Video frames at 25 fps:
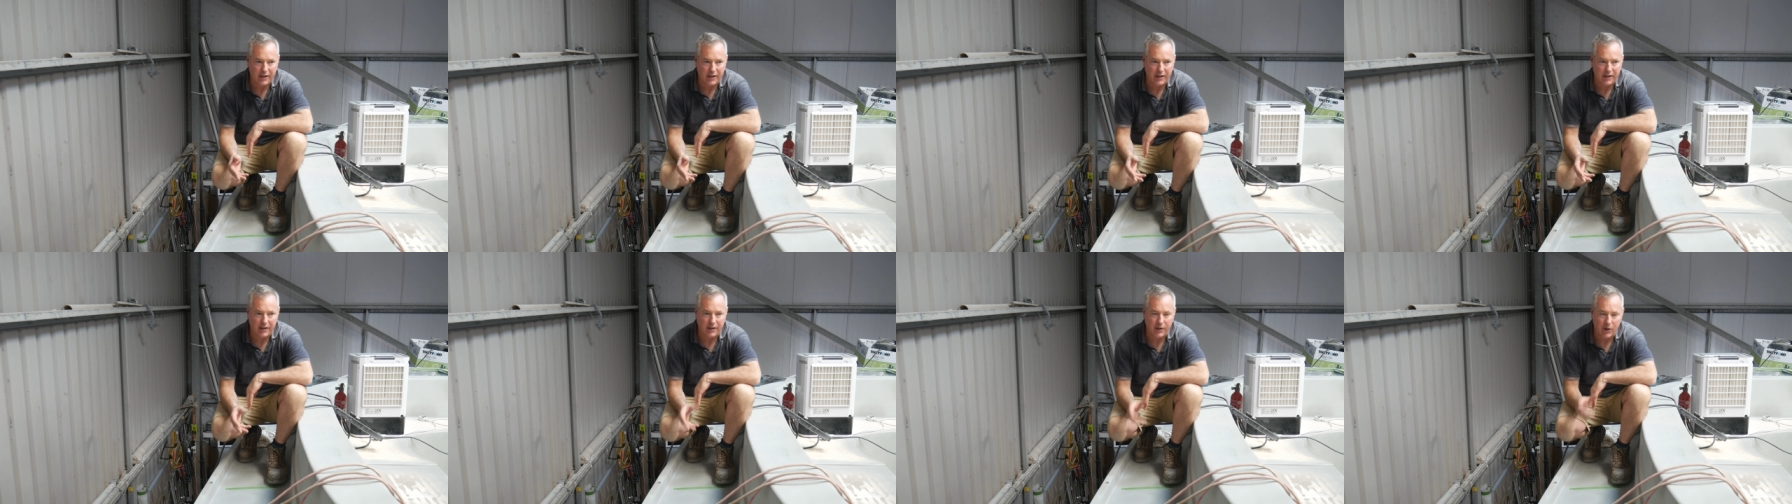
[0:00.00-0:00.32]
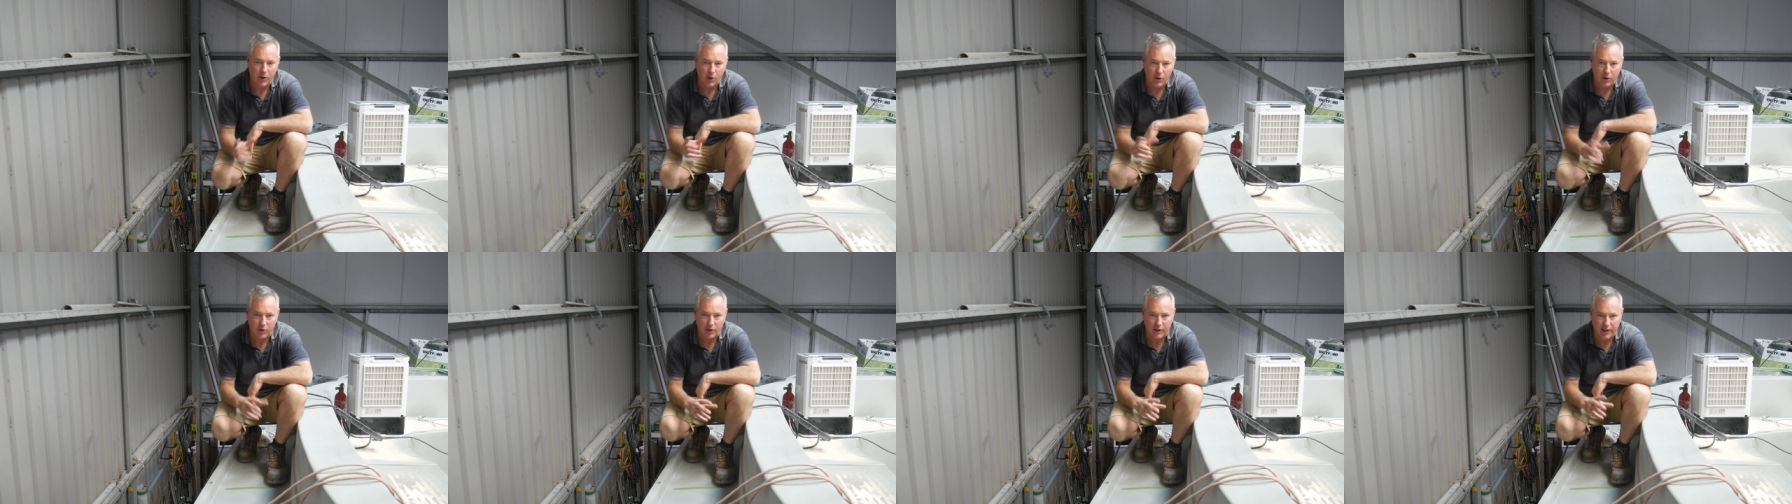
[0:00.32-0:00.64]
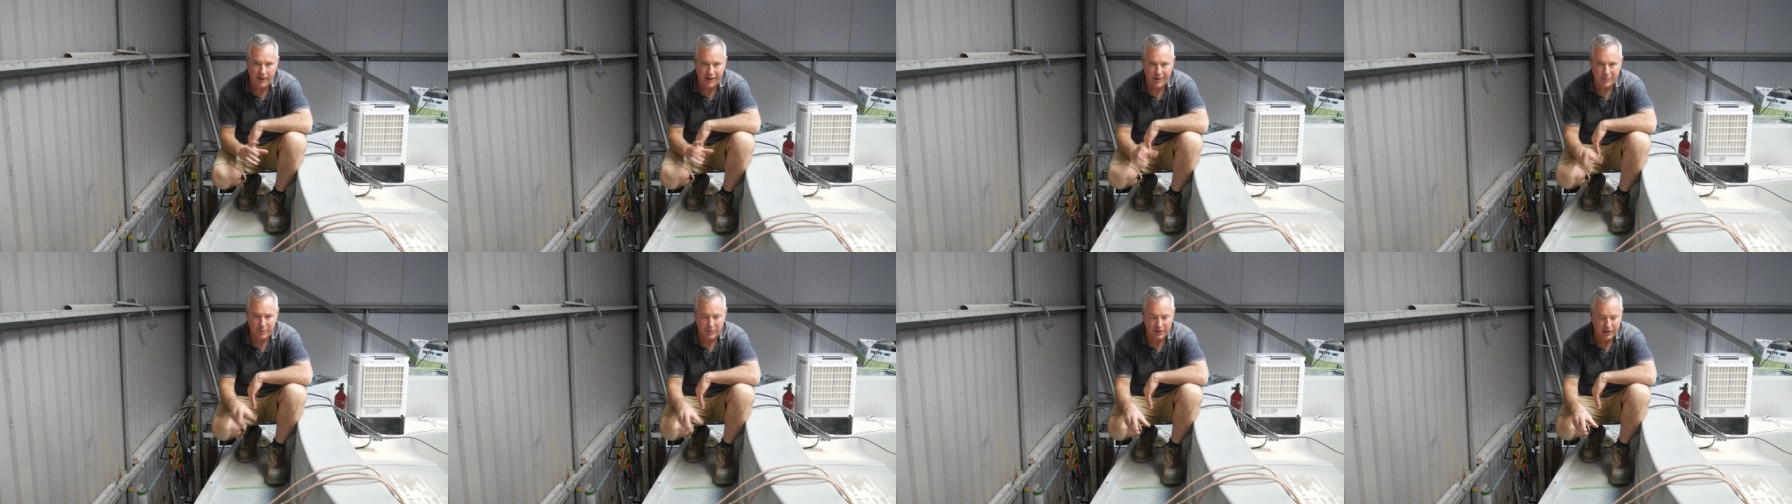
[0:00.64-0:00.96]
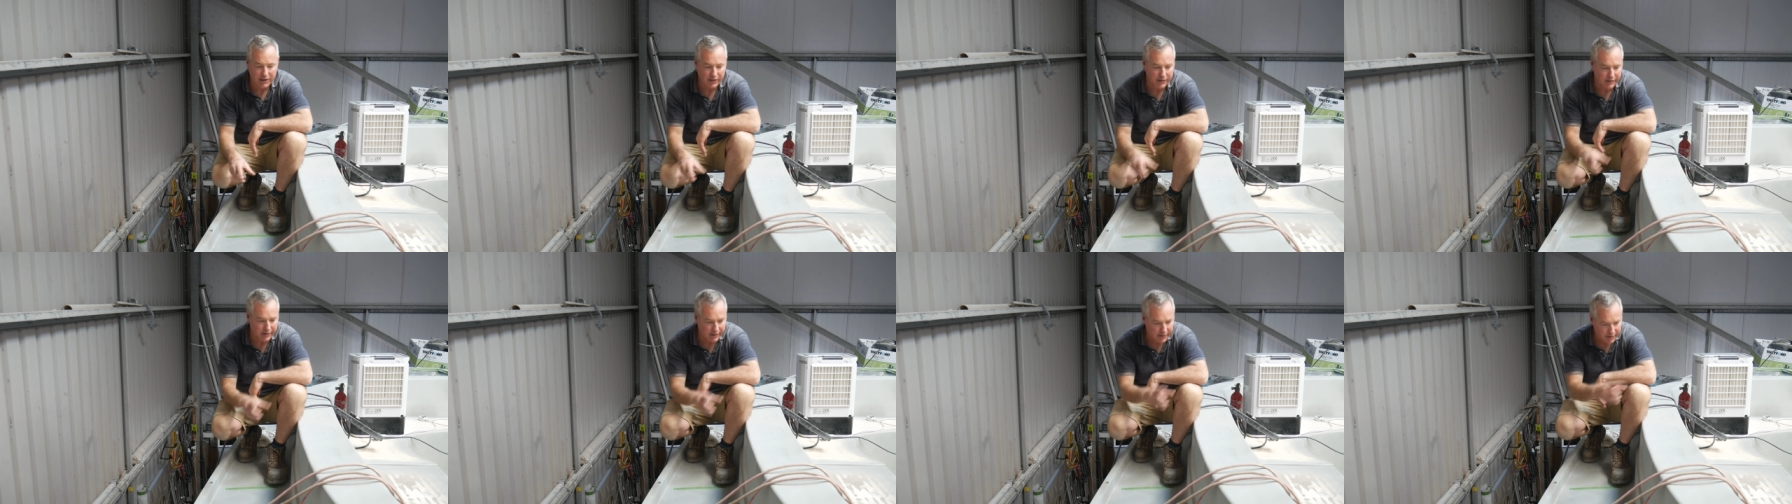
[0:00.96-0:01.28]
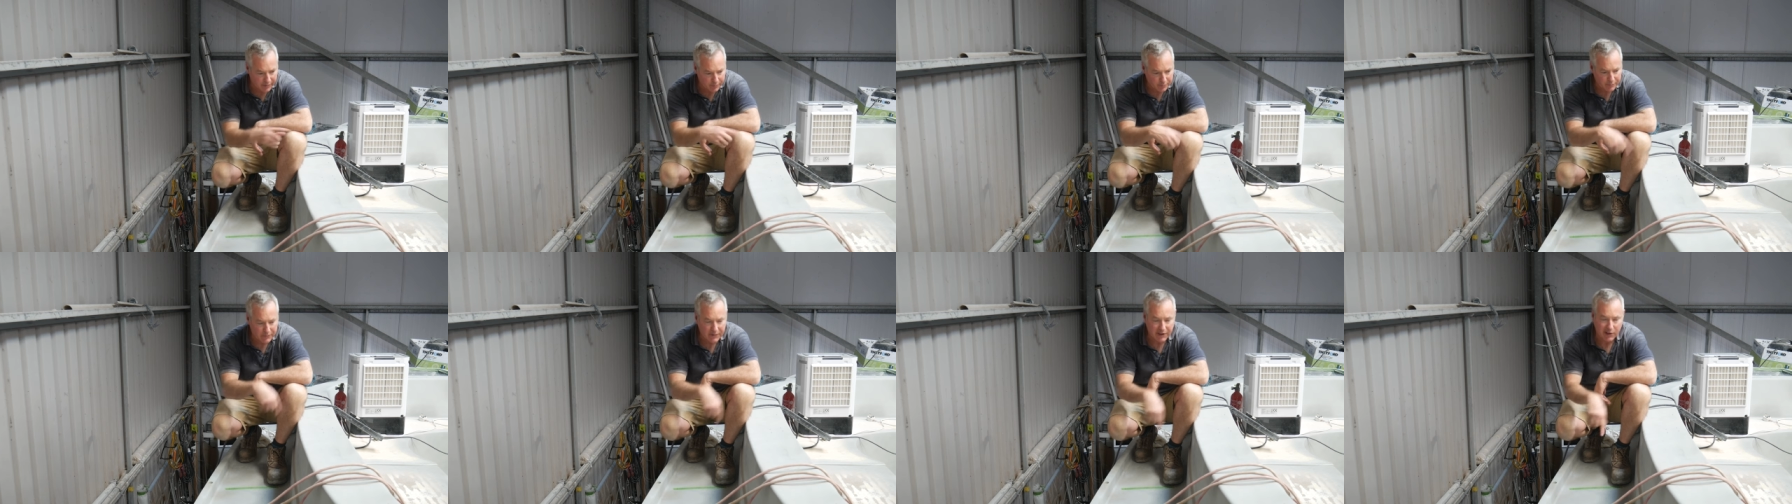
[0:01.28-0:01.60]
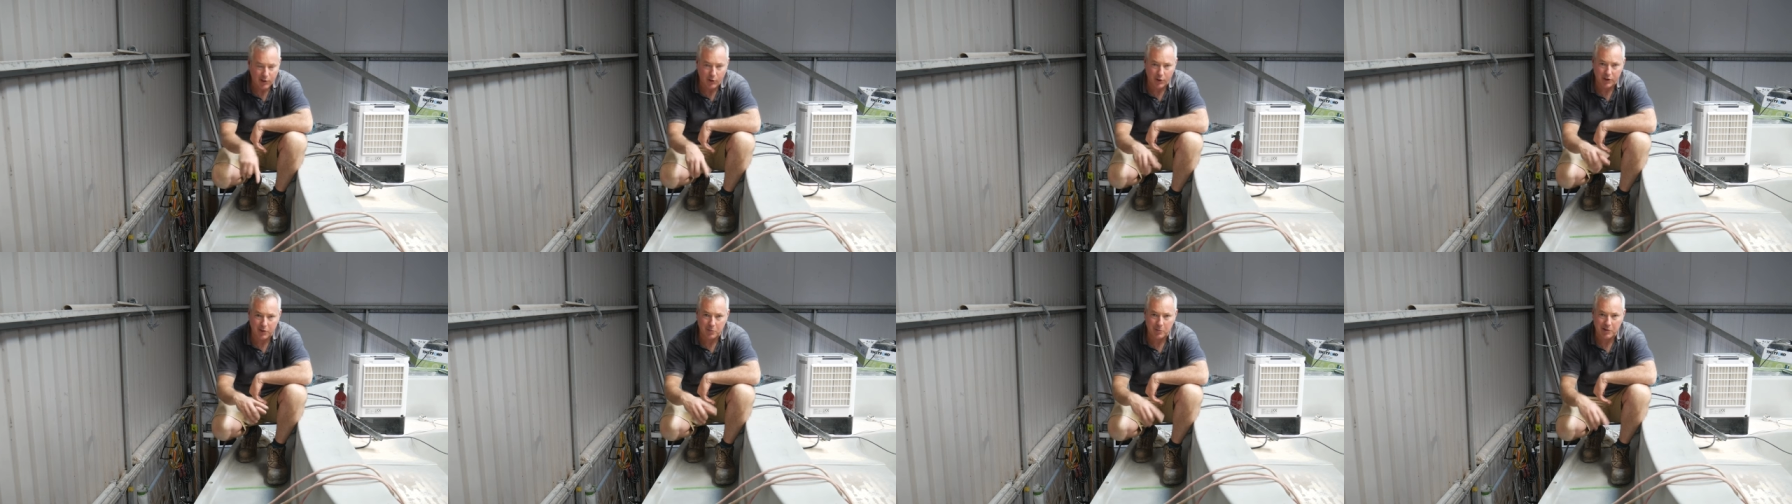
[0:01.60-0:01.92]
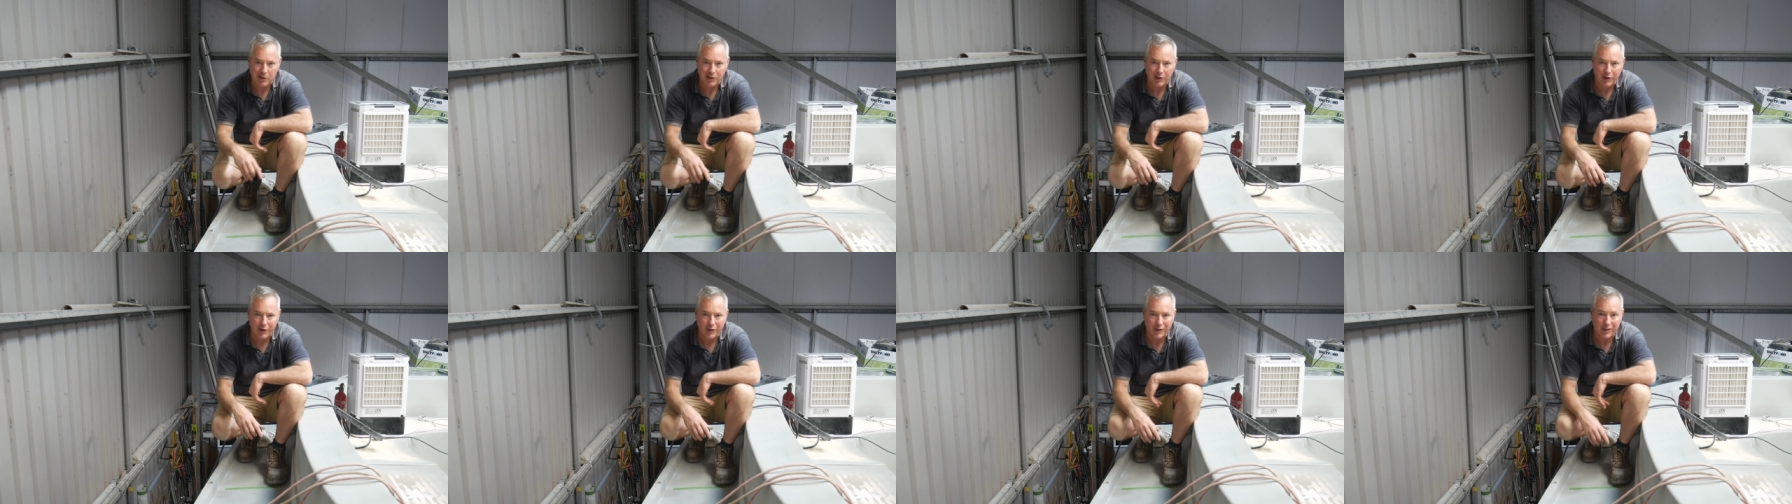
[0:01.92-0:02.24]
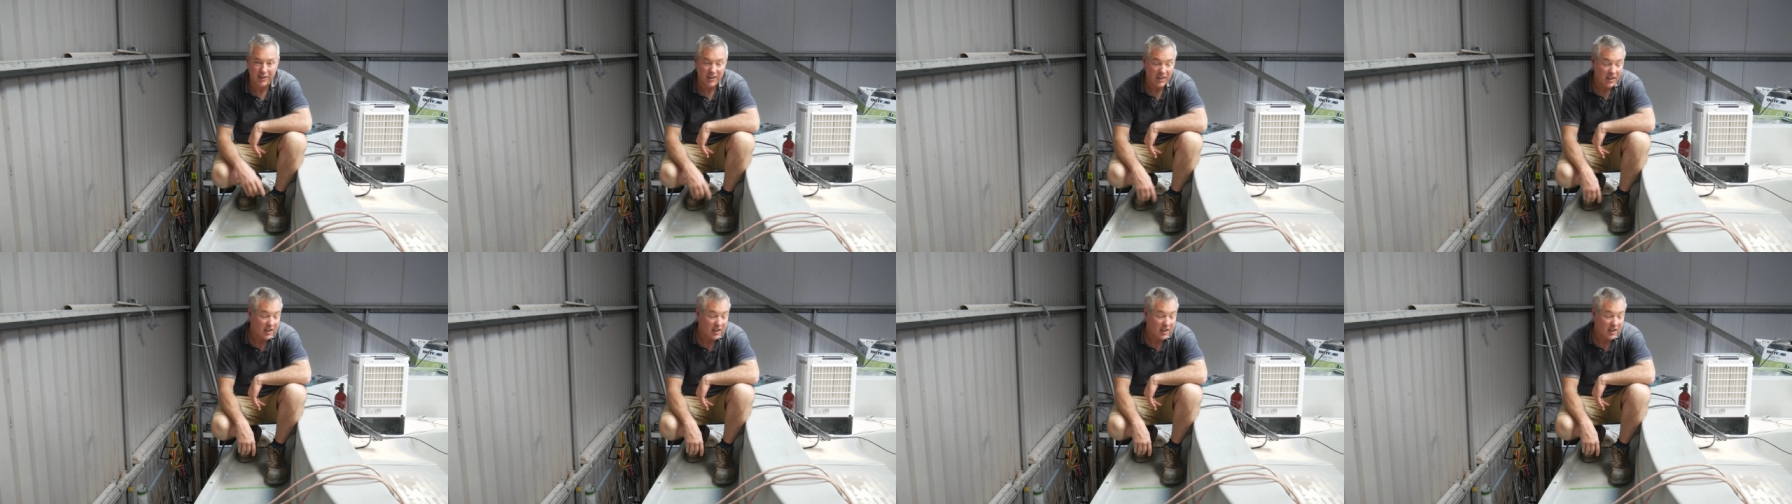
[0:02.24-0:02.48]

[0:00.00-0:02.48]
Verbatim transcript: a hot lamp in the locker below.